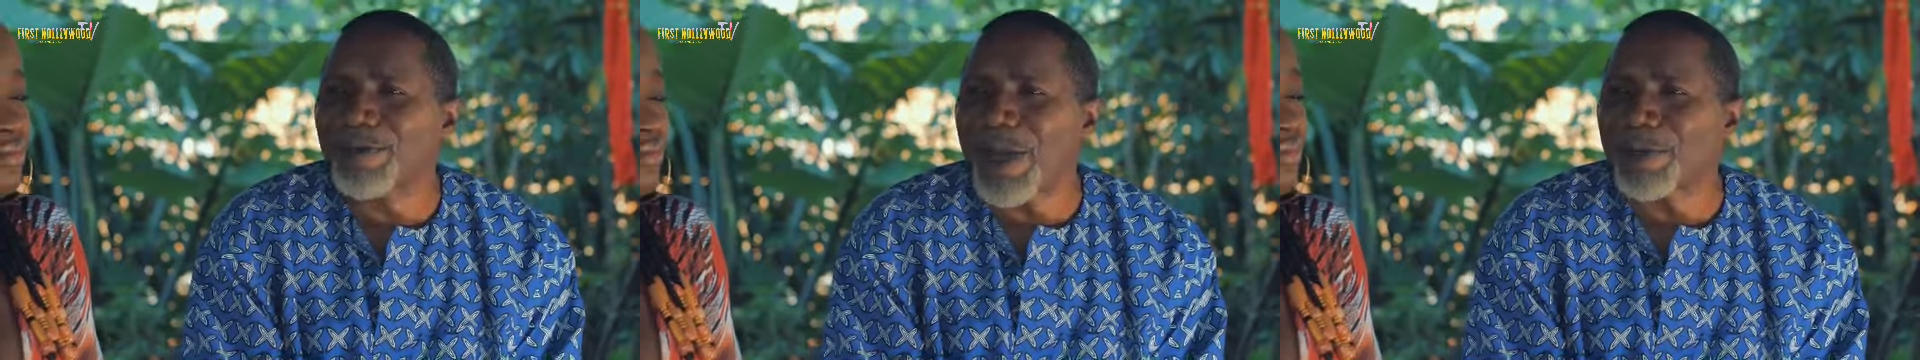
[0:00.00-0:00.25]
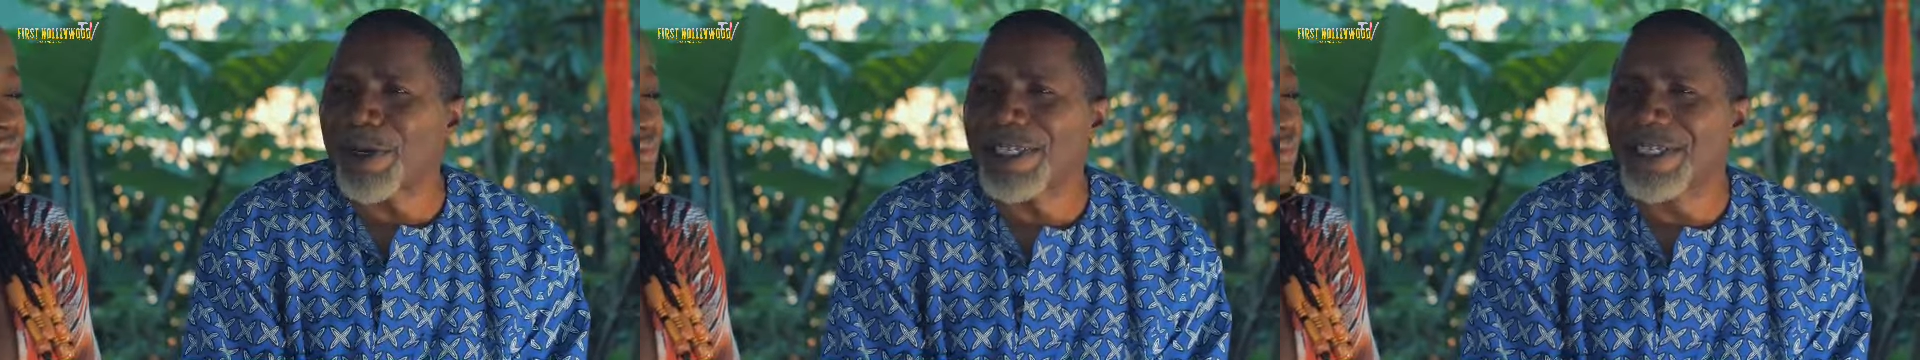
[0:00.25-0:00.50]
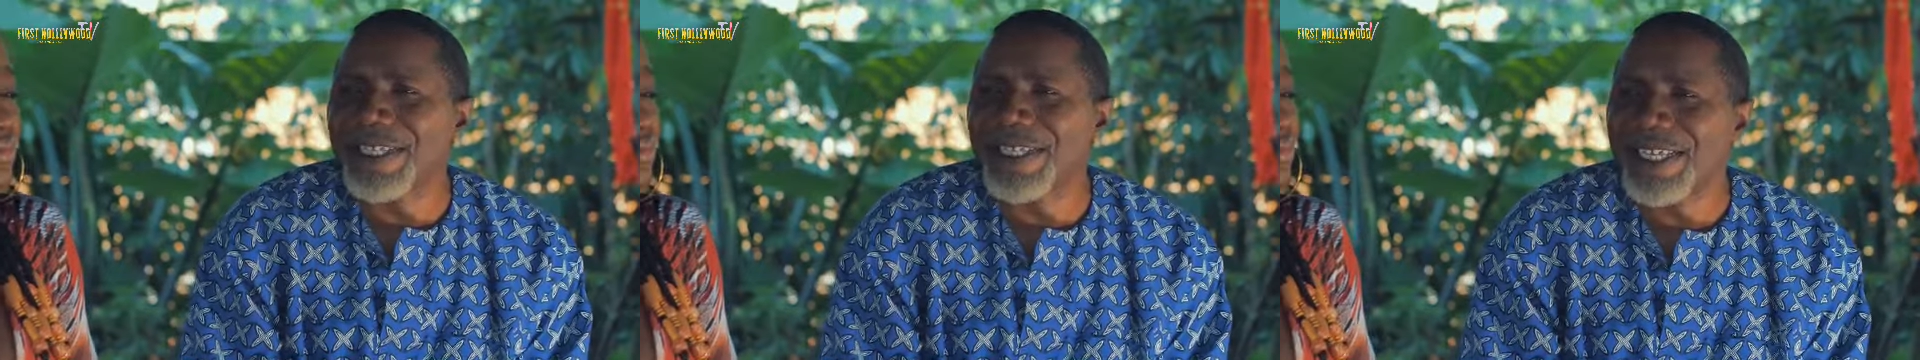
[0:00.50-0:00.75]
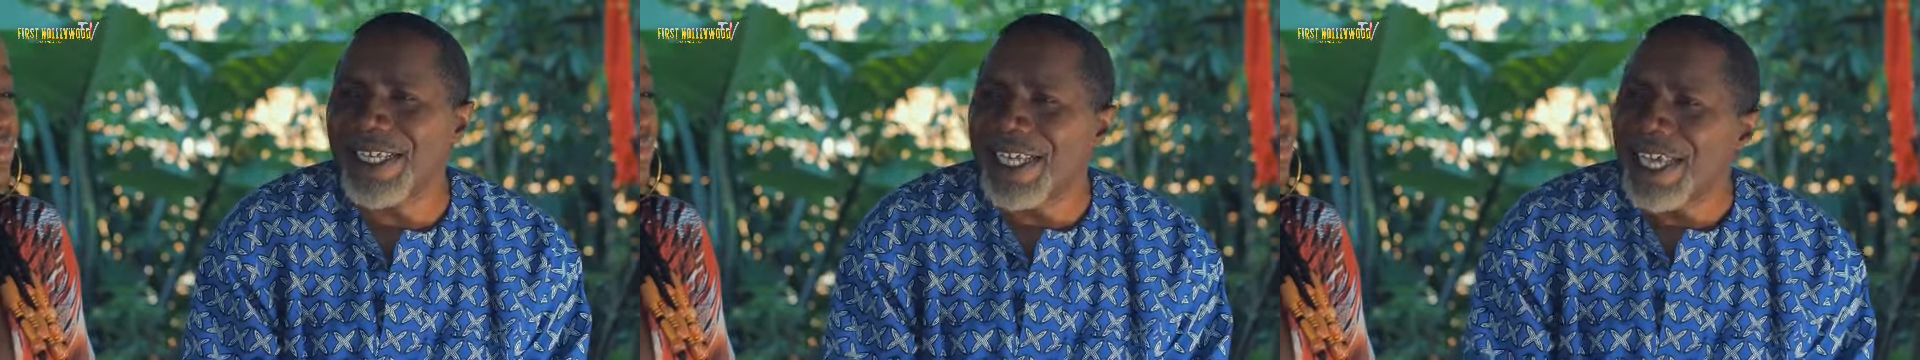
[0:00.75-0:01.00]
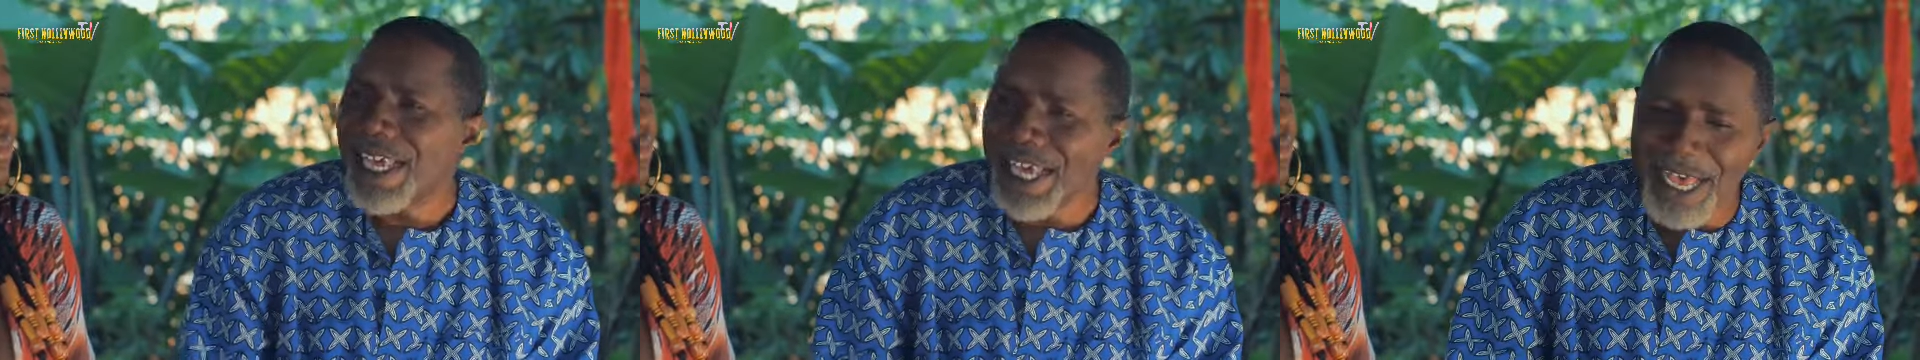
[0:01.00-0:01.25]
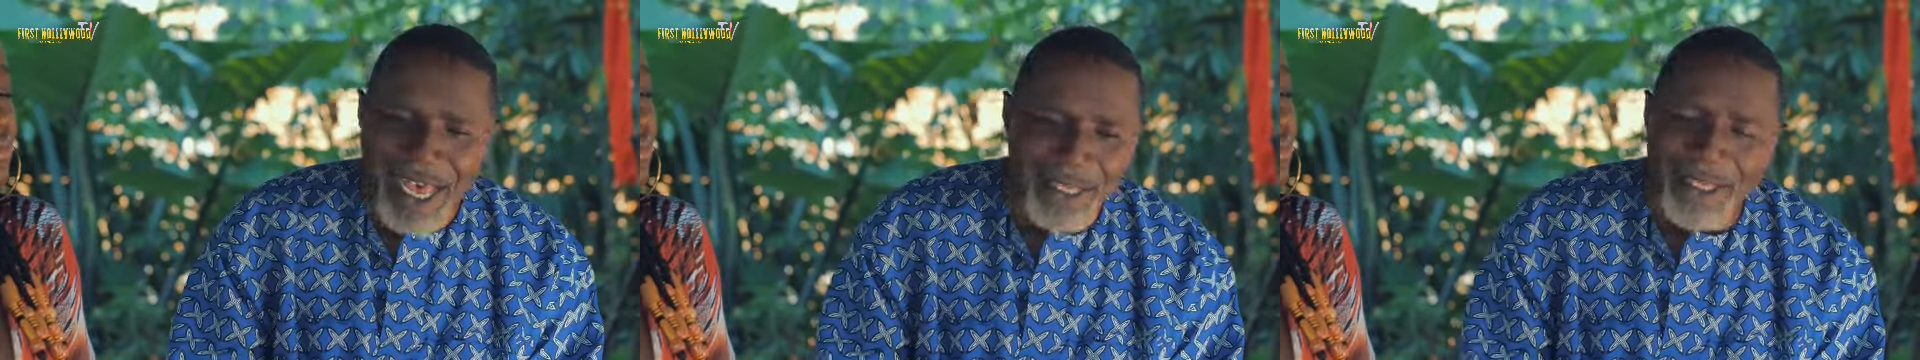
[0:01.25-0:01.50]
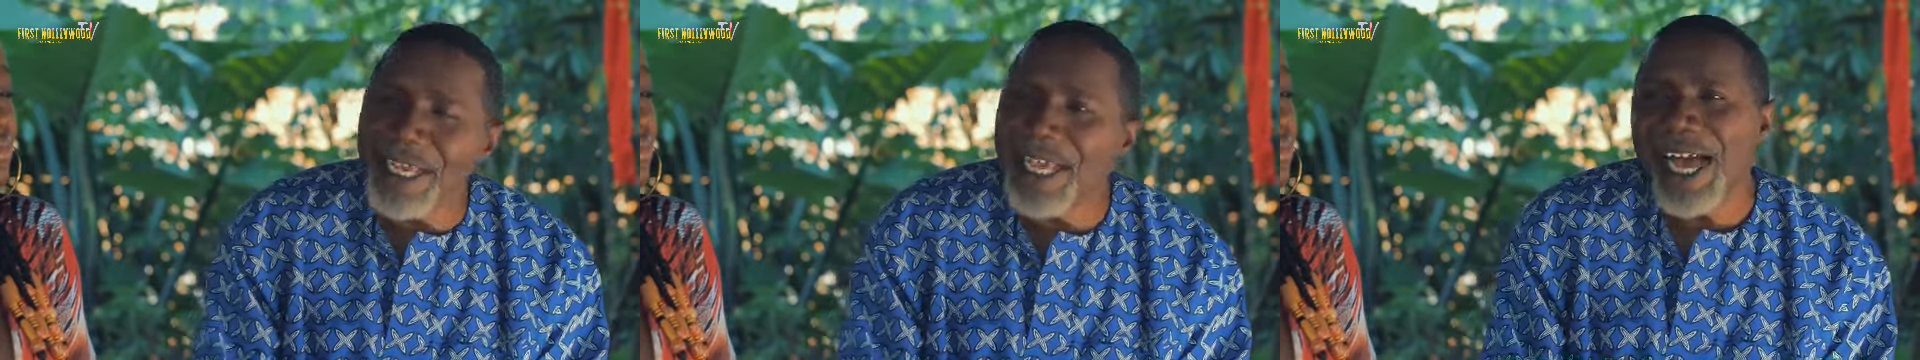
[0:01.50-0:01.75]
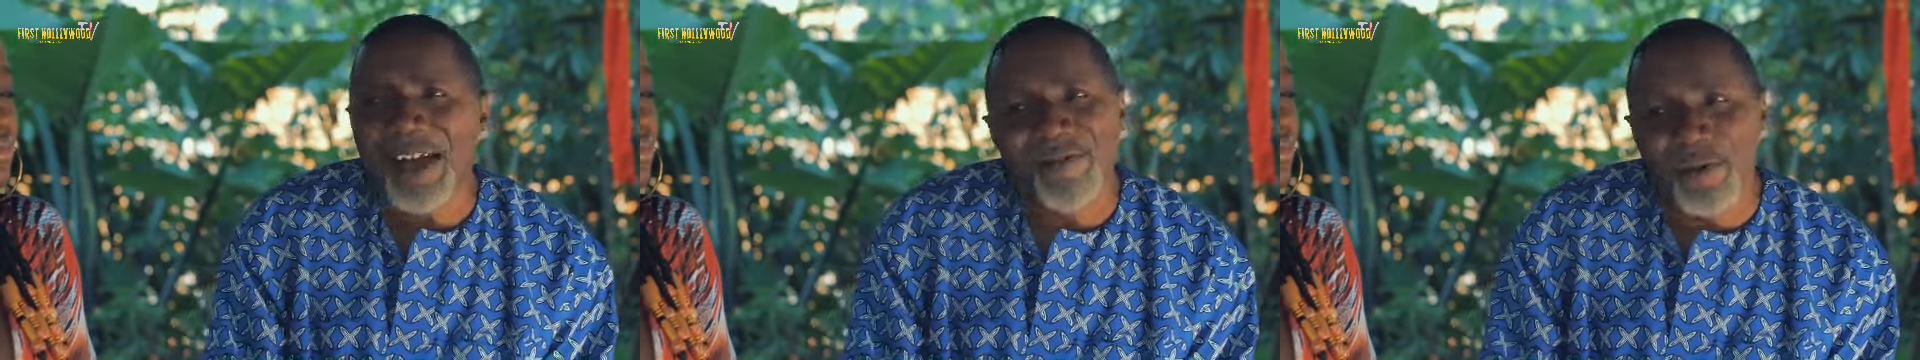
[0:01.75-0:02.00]
My prince, I think
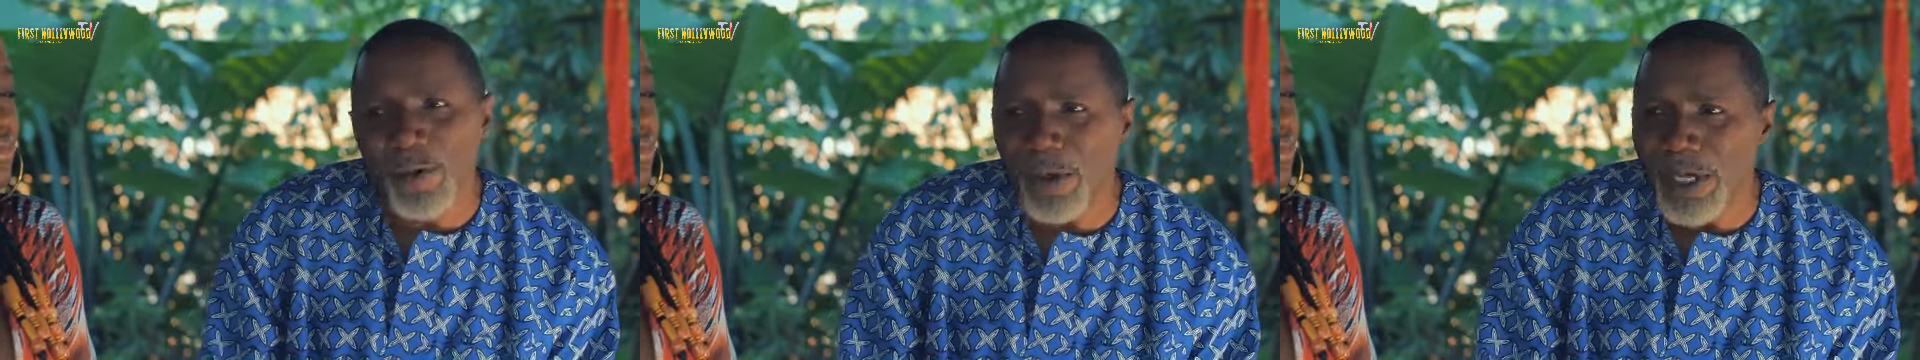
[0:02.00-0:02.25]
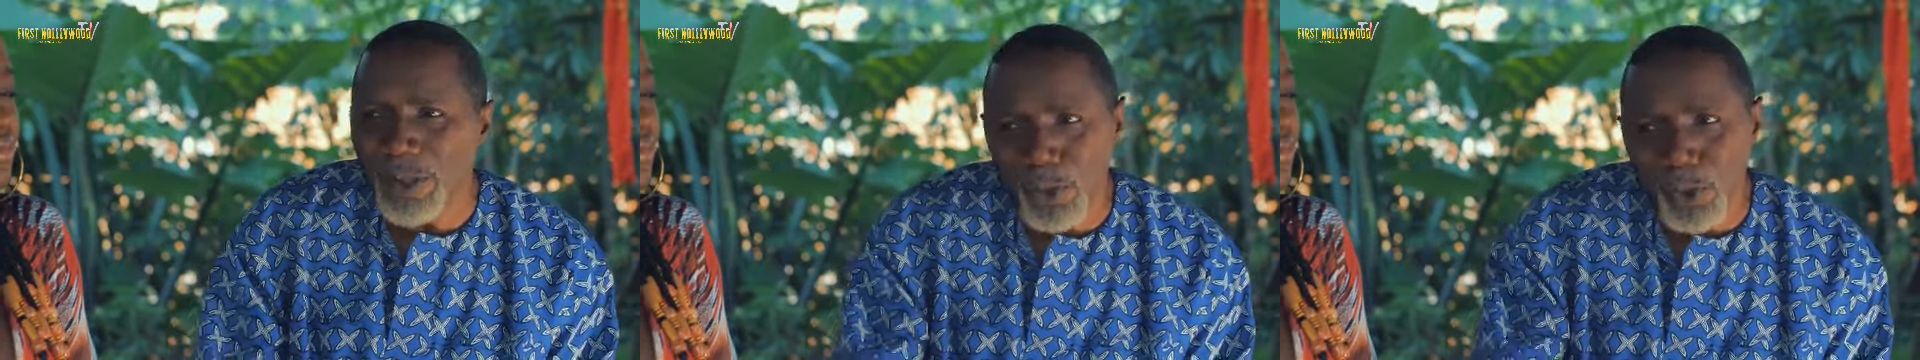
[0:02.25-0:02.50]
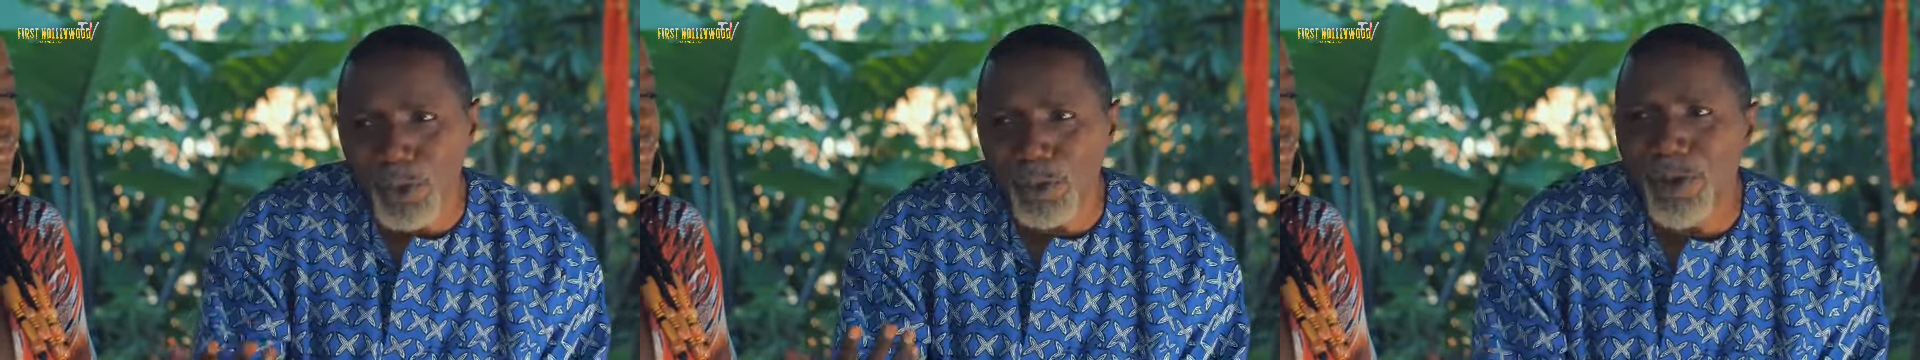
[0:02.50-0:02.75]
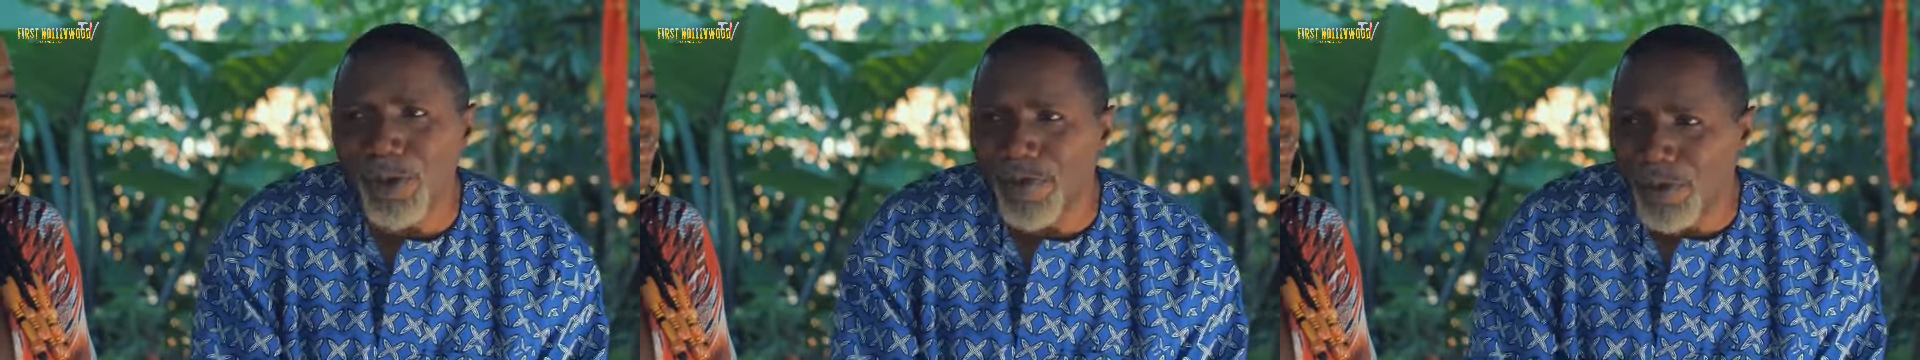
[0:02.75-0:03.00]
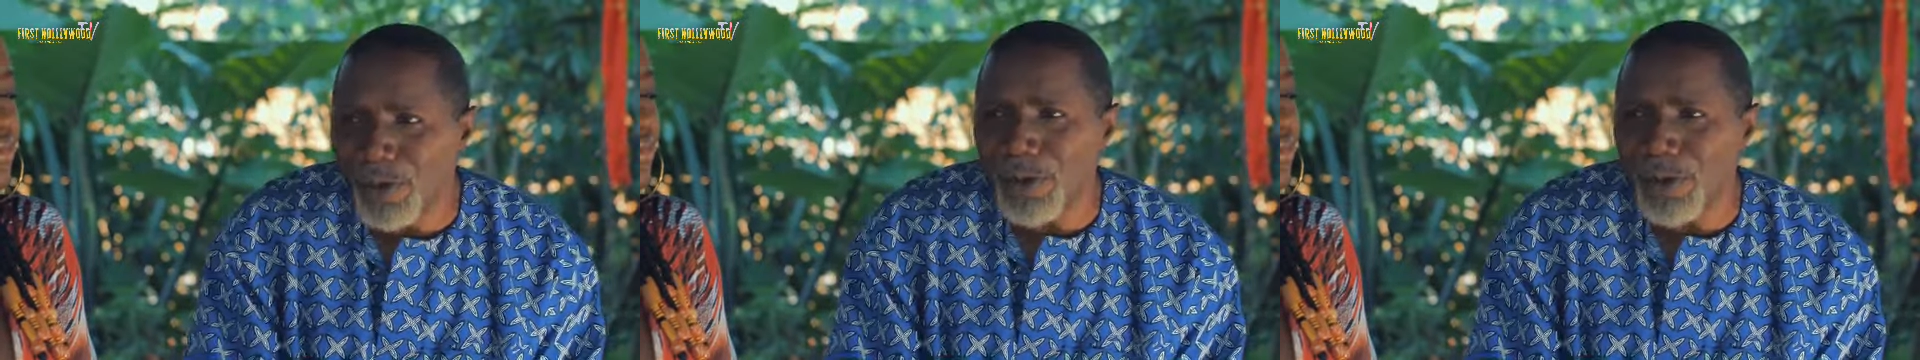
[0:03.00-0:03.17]
I have to excuse both of